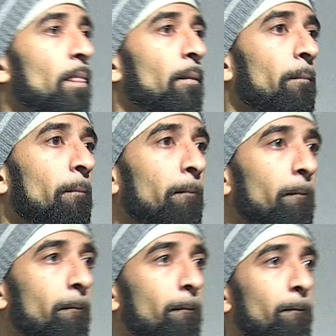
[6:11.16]
the third
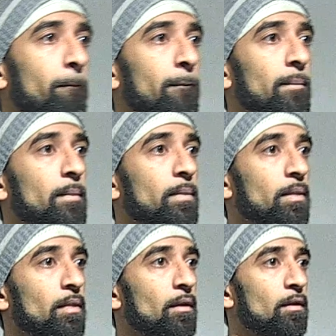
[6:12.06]
way,
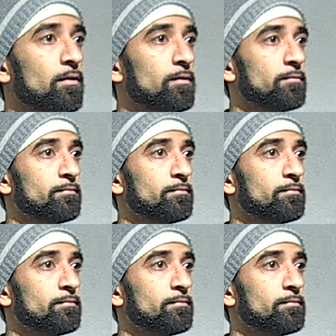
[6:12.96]
don't